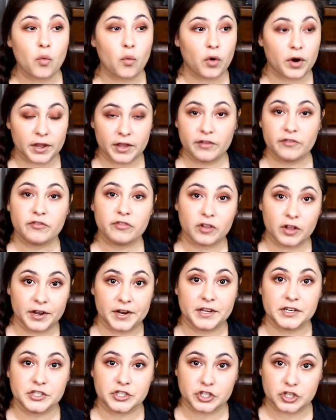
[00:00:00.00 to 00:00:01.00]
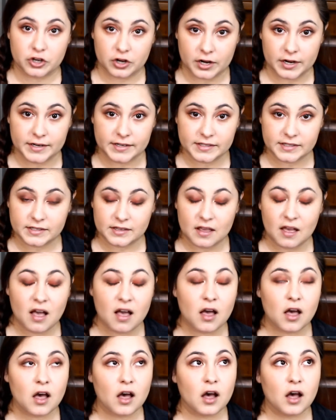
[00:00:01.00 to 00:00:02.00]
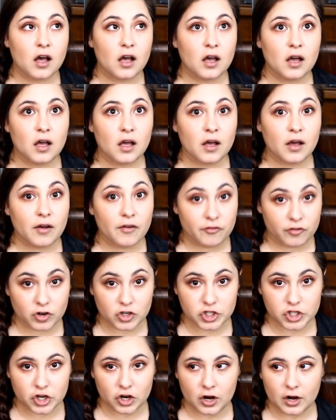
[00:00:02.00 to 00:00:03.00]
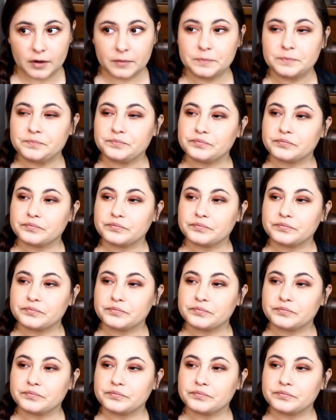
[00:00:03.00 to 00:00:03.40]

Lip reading: we're getting flood insurance, for sure.